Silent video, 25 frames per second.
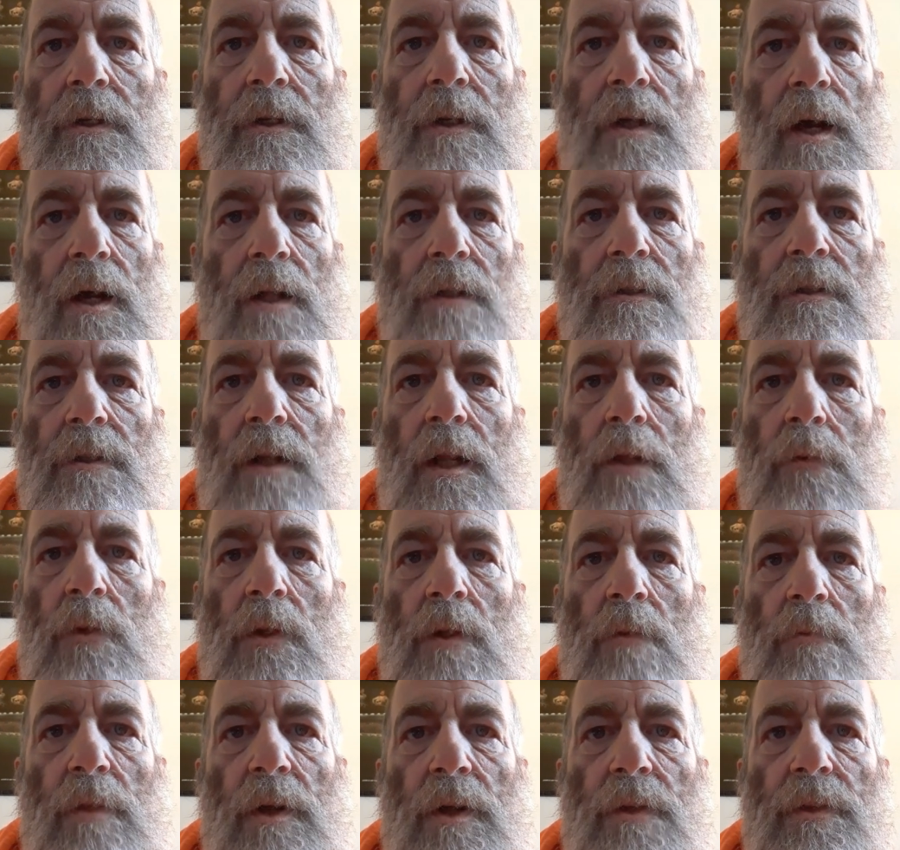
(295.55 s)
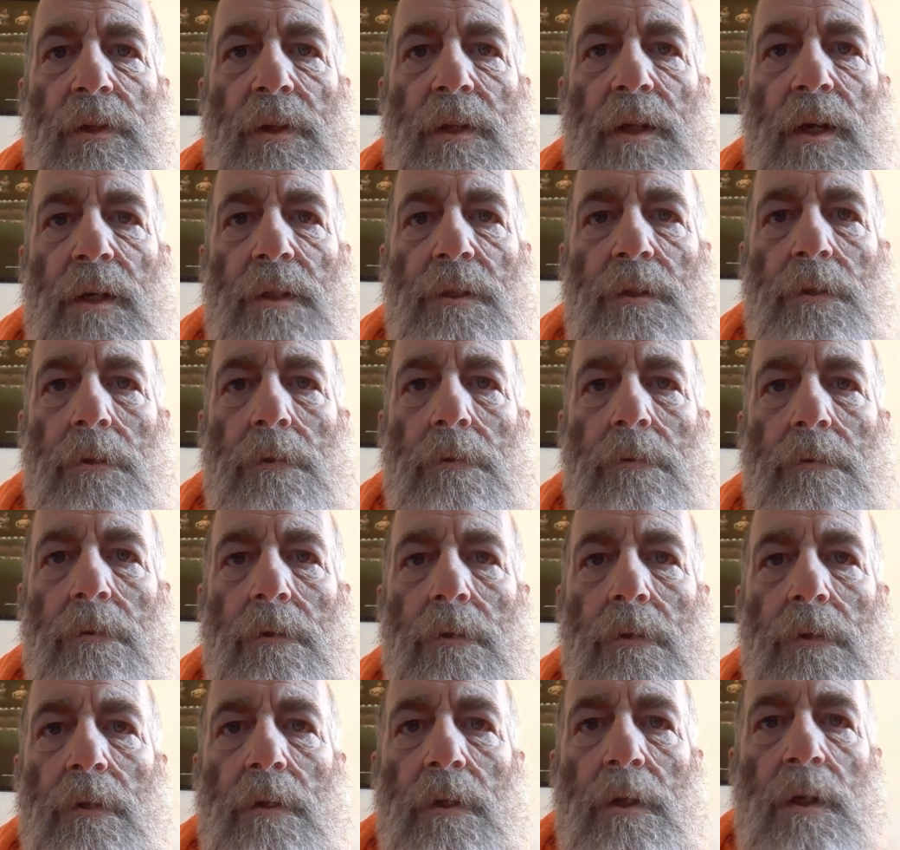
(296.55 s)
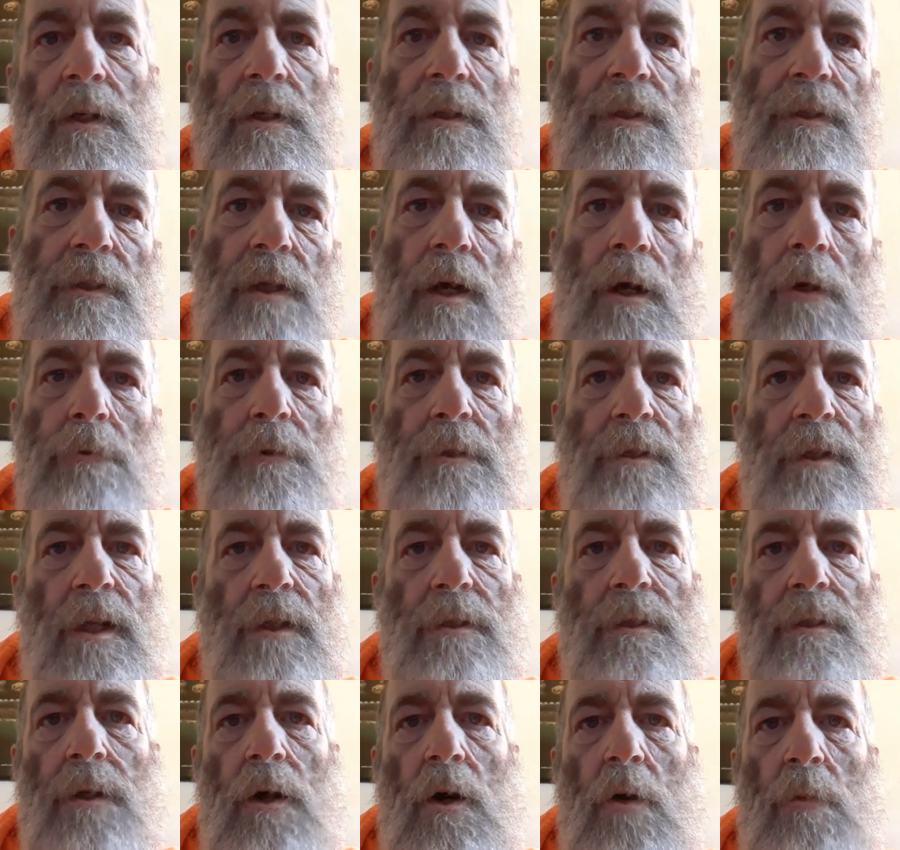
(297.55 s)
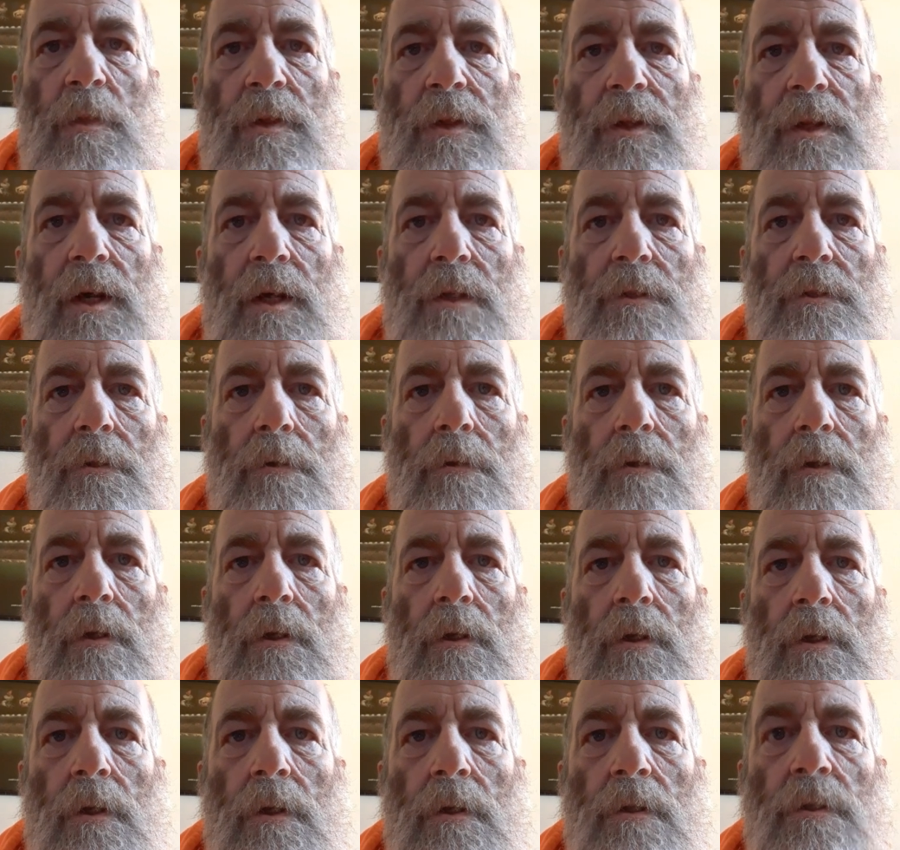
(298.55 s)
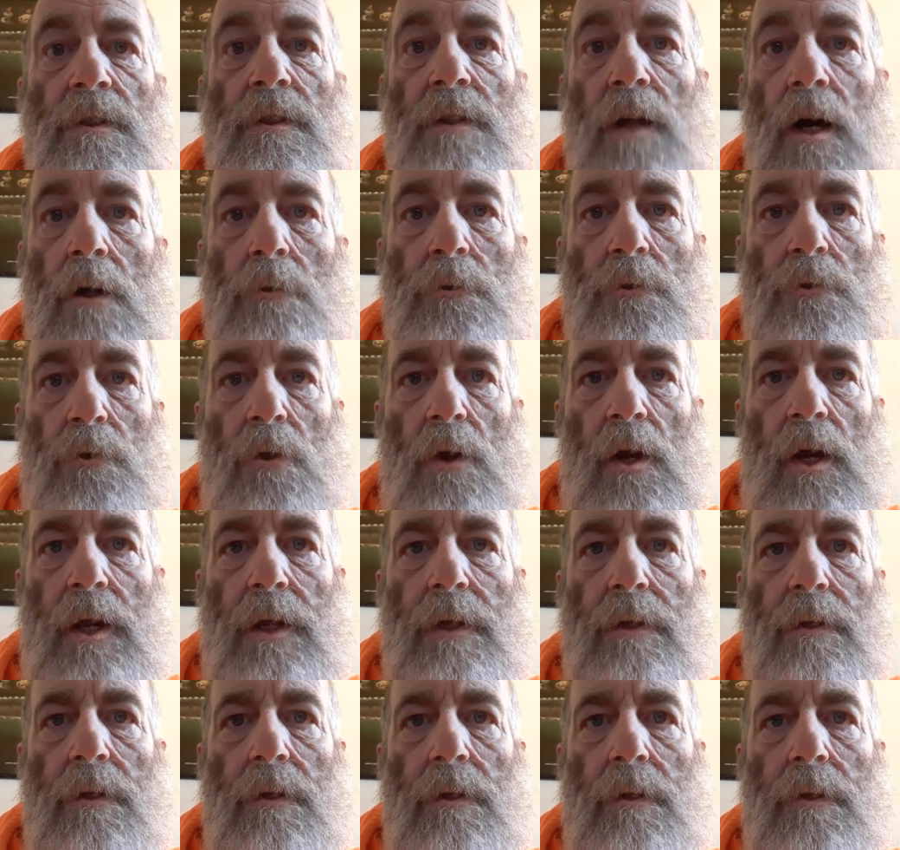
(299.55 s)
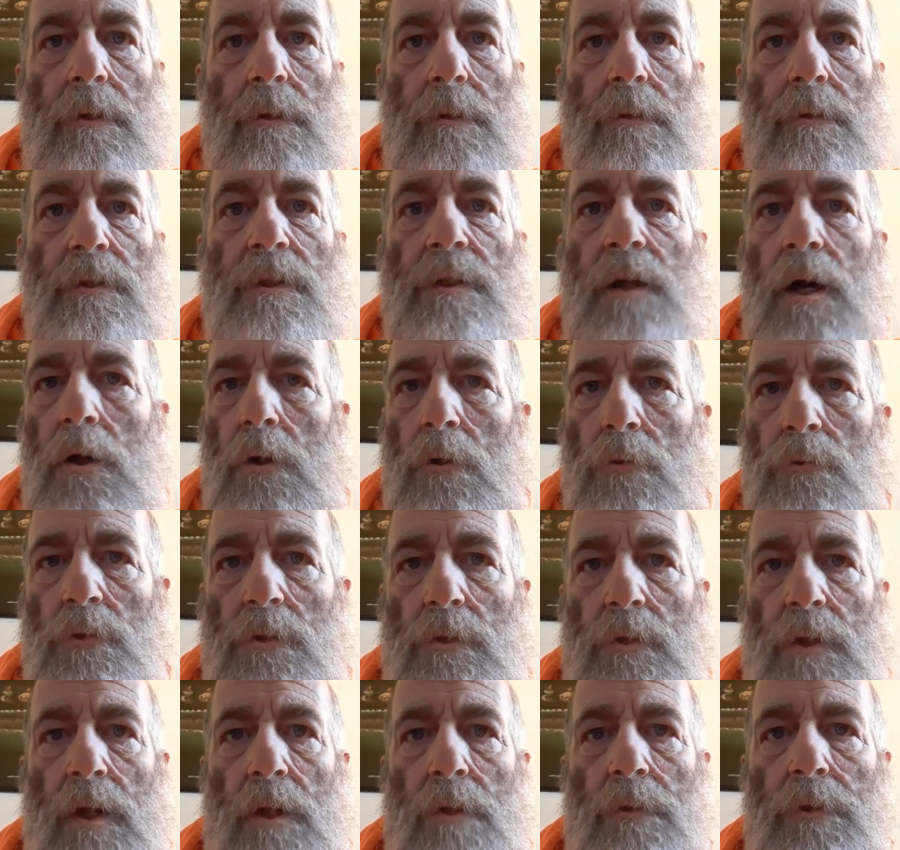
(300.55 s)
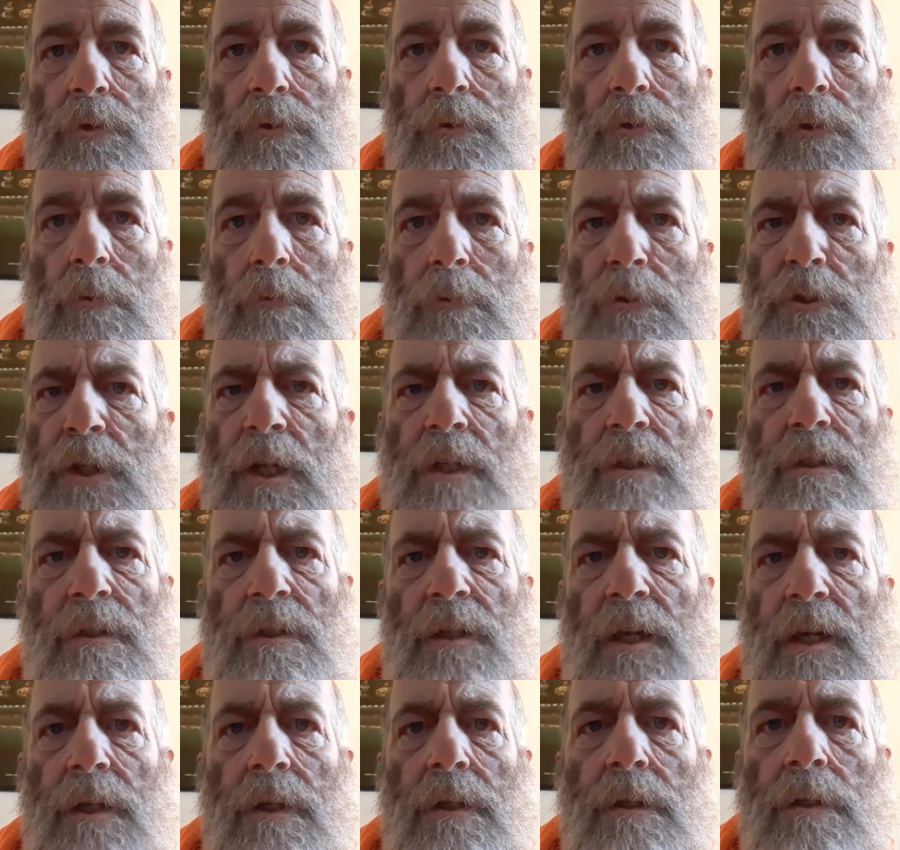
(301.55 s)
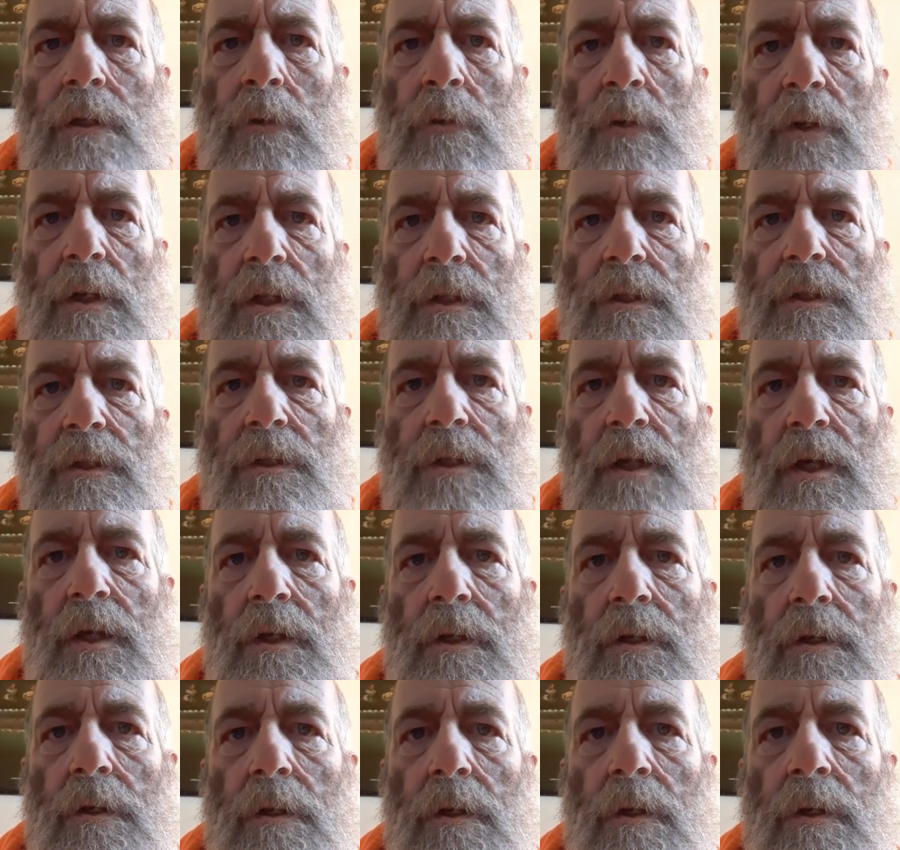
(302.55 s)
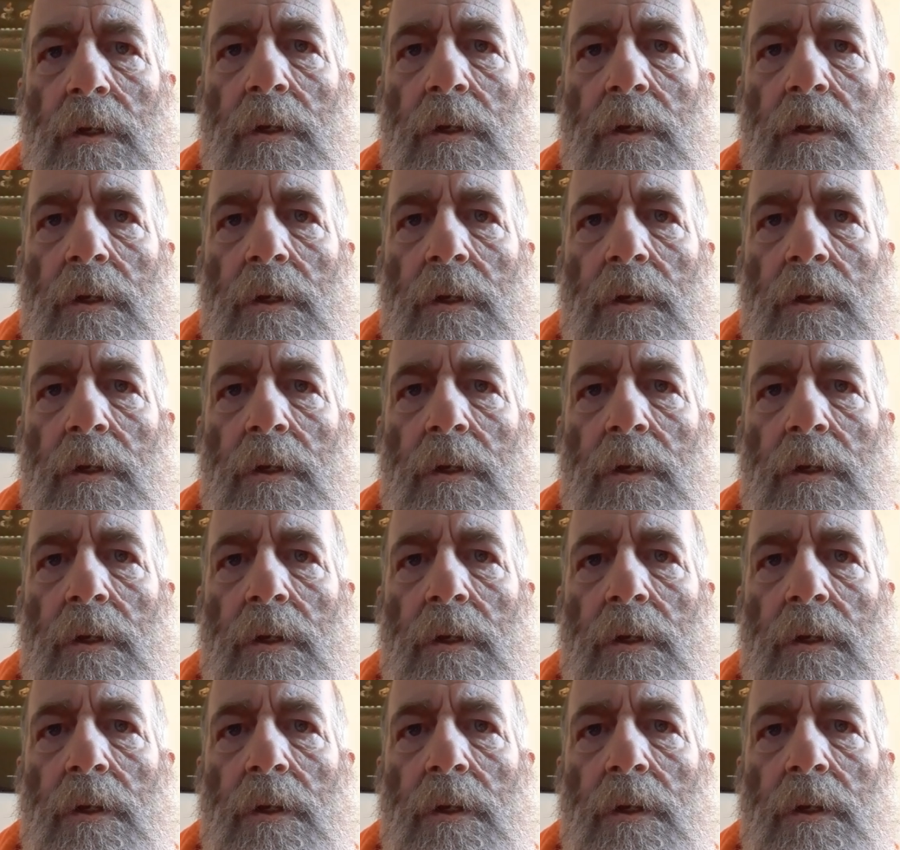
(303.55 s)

God said he wouldn't be in the desert. Saul said he saw him in the desert. Saul's right, huh? Saul's telling the truth. Jesus, he didn't know what he was saying.